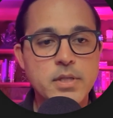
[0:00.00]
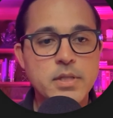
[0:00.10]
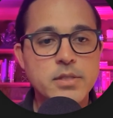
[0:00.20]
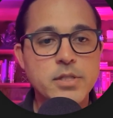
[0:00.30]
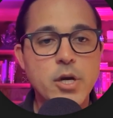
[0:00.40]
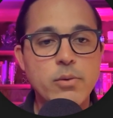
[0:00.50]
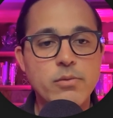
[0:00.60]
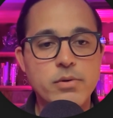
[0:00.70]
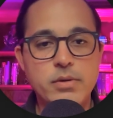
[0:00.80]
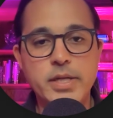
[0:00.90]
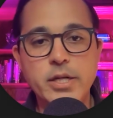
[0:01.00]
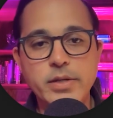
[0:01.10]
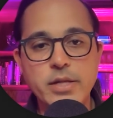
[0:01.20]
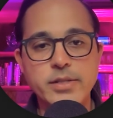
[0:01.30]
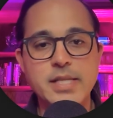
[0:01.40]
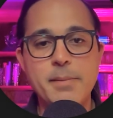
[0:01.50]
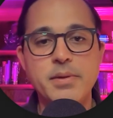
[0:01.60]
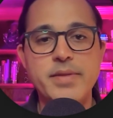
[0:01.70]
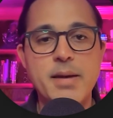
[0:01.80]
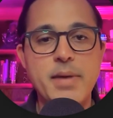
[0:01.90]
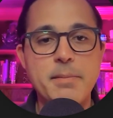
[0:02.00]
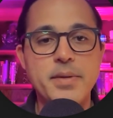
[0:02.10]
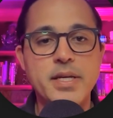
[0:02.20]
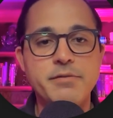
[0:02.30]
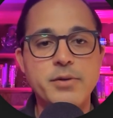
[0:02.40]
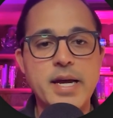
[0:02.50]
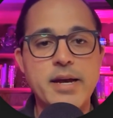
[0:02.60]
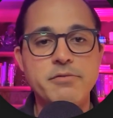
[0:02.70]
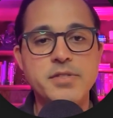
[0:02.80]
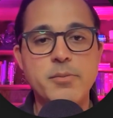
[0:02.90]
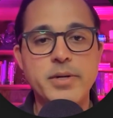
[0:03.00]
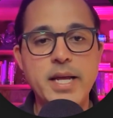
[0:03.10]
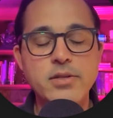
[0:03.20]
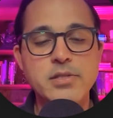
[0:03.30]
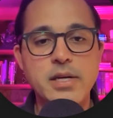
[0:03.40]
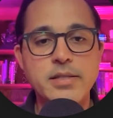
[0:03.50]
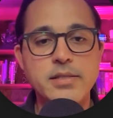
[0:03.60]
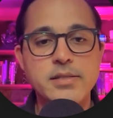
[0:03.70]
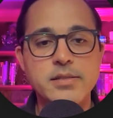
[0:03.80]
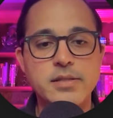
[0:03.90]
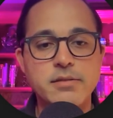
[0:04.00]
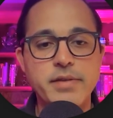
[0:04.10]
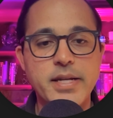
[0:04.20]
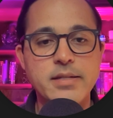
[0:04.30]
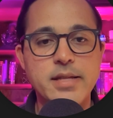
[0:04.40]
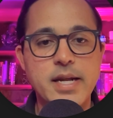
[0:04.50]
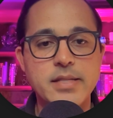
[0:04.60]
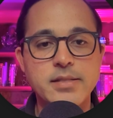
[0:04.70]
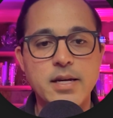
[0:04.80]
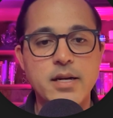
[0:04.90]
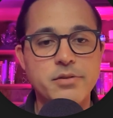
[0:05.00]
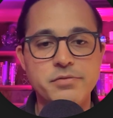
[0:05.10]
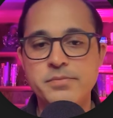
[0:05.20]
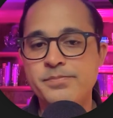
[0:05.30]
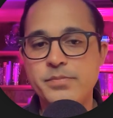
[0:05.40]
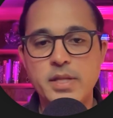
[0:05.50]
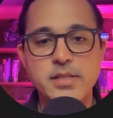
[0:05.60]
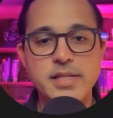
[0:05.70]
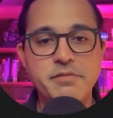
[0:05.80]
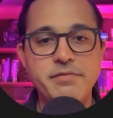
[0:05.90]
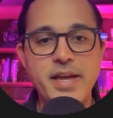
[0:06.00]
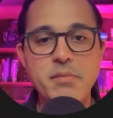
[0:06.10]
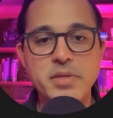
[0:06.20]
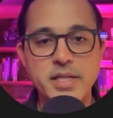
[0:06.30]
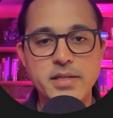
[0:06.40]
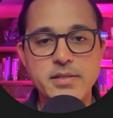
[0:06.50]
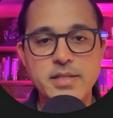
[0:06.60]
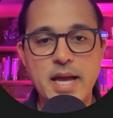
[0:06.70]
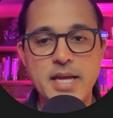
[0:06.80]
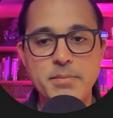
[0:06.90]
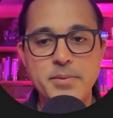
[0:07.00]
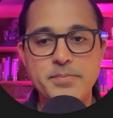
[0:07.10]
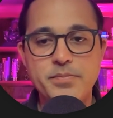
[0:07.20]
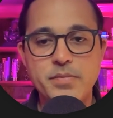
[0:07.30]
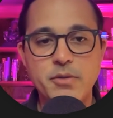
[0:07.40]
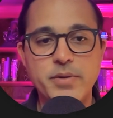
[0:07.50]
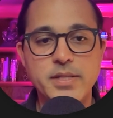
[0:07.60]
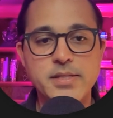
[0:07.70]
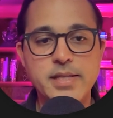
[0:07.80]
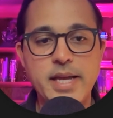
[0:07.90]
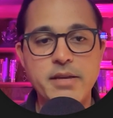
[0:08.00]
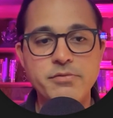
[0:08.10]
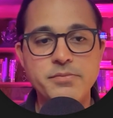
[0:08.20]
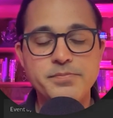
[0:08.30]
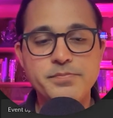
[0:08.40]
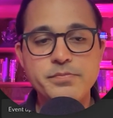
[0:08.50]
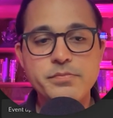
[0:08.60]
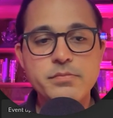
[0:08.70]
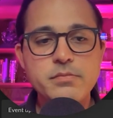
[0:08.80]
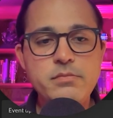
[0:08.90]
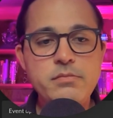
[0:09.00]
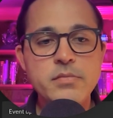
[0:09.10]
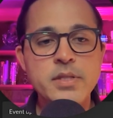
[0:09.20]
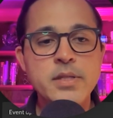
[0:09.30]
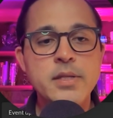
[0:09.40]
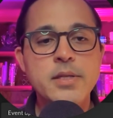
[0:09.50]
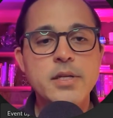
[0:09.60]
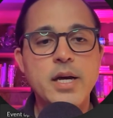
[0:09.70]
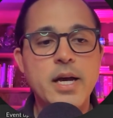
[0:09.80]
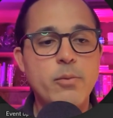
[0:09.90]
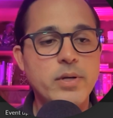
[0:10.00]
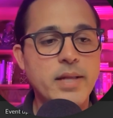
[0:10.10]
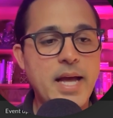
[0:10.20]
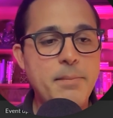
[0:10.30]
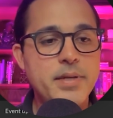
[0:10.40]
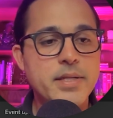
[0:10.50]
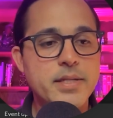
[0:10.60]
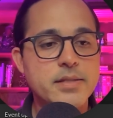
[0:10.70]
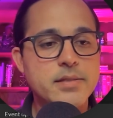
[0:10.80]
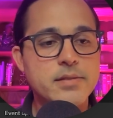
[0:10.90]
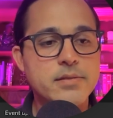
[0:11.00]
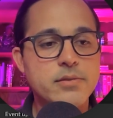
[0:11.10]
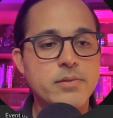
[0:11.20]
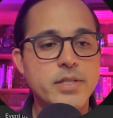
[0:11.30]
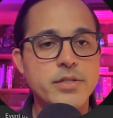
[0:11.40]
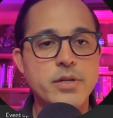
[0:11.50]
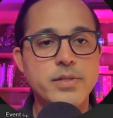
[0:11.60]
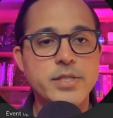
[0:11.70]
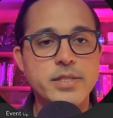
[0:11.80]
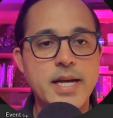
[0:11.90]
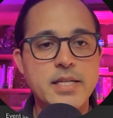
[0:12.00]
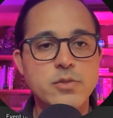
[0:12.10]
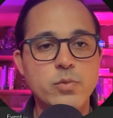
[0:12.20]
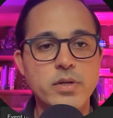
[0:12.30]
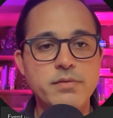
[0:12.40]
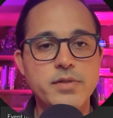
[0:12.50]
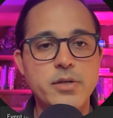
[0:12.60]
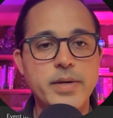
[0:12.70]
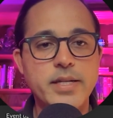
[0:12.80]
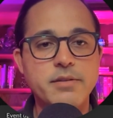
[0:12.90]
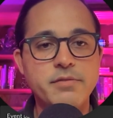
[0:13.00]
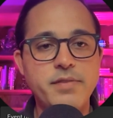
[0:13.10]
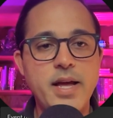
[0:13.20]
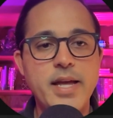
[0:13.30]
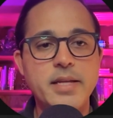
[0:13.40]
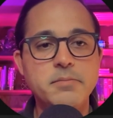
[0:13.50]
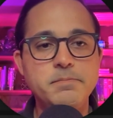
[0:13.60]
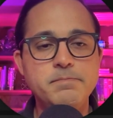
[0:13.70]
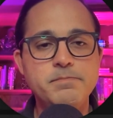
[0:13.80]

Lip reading: So, another example of that might be if you have someone else on this event that is of, let's say, family type, and we hit save. What'll happen is when you go into your task workflow and define